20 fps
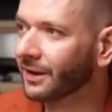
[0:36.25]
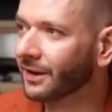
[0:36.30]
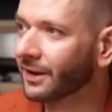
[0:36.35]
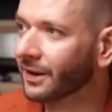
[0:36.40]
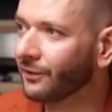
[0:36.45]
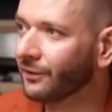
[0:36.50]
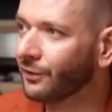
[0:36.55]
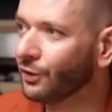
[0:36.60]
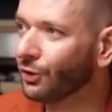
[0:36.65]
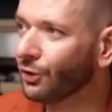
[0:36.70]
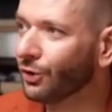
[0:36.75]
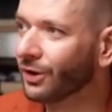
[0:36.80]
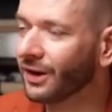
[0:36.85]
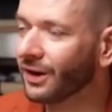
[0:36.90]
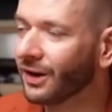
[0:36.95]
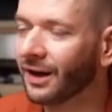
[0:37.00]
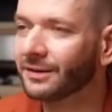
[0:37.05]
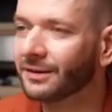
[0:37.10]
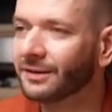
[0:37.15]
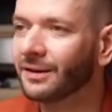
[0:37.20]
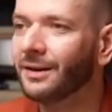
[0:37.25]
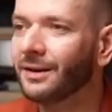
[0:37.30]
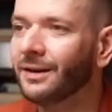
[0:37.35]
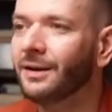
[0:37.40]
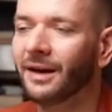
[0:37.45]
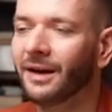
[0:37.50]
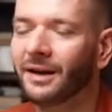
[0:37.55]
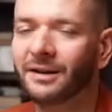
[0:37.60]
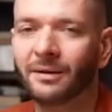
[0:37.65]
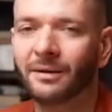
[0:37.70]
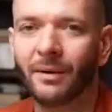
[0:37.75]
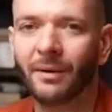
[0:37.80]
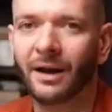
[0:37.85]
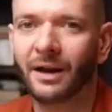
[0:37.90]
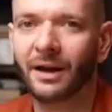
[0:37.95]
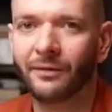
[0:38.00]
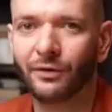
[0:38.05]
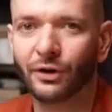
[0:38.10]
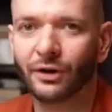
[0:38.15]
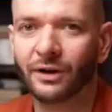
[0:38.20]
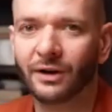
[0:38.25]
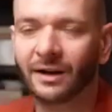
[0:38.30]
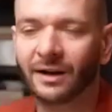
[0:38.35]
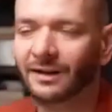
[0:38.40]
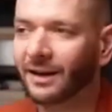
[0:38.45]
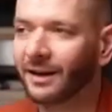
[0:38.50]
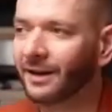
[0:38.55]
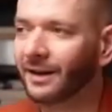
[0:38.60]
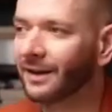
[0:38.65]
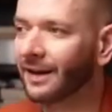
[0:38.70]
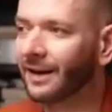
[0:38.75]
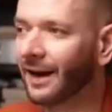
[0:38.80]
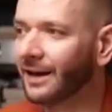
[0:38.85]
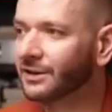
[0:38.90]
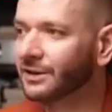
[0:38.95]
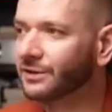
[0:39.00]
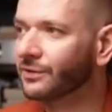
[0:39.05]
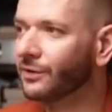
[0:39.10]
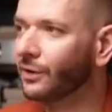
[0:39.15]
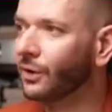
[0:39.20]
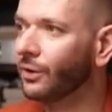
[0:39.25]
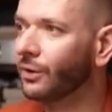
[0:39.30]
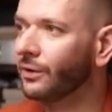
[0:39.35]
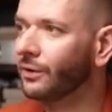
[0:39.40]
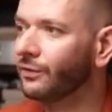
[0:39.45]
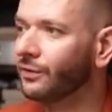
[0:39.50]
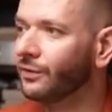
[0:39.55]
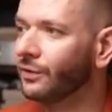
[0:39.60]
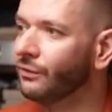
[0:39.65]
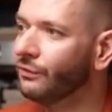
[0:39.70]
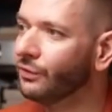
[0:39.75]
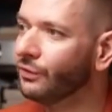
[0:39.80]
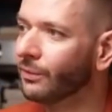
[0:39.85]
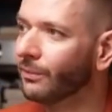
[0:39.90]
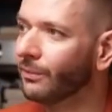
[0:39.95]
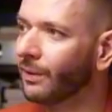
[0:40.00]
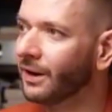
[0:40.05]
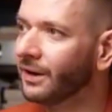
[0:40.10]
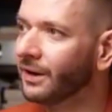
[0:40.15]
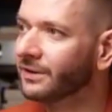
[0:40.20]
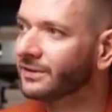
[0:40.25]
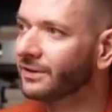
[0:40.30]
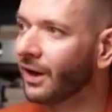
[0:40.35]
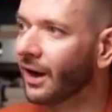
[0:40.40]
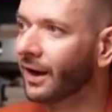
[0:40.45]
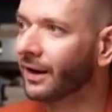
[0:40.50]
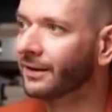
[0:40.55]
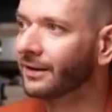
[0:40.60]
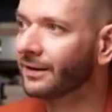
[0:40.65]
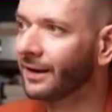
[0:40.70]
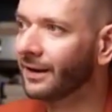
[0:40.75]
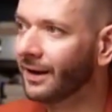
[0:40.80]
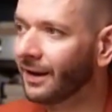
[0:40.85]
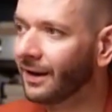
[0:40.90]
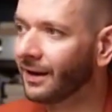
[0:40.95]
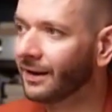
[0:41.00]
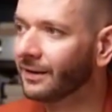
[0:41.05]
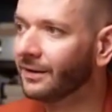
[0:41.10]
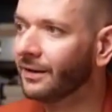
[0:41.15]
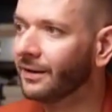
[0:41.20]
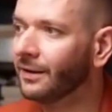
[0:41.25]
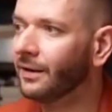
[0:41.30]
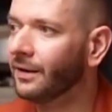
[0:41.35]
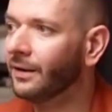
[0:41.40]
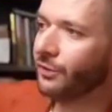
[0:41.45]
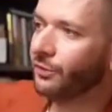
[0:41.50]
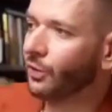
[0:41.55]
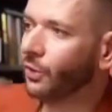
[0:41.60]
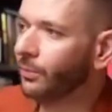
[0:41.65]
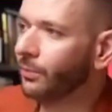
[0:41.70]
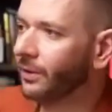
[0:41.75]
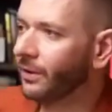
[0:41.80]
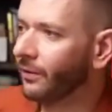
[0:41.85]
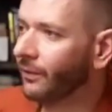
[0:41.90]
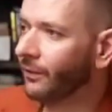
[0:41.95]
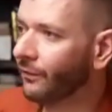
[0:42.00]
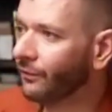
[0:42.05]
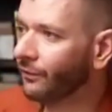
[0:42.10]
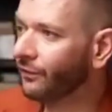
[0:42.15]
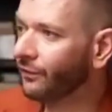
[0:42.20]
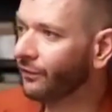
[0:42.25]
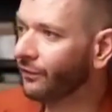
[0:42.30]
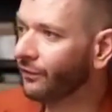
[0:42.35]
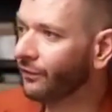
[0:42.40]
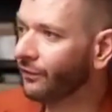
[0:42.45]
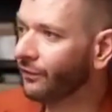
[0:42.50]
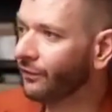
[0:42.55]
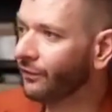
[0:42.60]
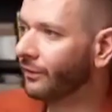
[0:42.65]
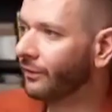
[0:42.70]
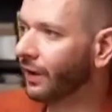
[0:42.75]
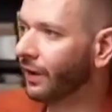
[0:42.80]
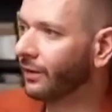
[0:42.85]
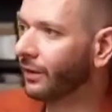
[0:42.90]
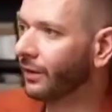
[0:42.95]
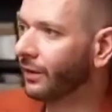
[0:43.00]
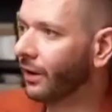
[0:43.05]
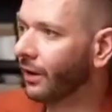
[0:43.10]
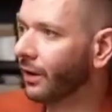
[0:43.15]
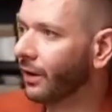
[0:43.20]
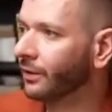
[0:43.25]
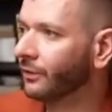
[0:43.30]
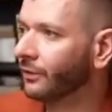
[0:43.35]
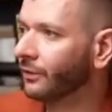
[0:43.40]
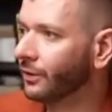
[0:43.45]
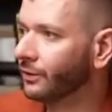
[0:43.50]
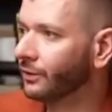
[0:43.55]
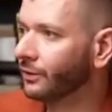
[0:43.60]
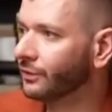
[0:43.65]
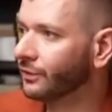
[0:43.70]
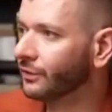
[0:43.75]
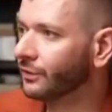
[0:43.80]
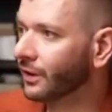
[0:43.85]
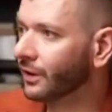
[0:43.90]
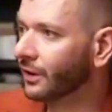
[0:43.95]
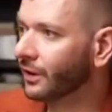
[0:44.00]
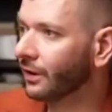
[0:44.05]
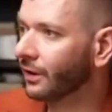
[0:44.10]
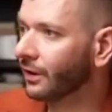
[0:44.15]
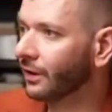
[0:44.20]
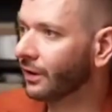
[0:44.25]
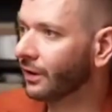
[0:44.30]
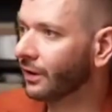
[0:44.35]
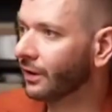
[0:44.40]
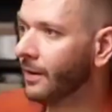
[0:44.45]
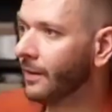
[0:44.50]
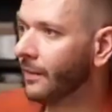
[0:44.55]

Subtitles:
Like if you are not getting the money, if you're not getting cash flow, if your money is locked in, it will be very, very hard for you to scale.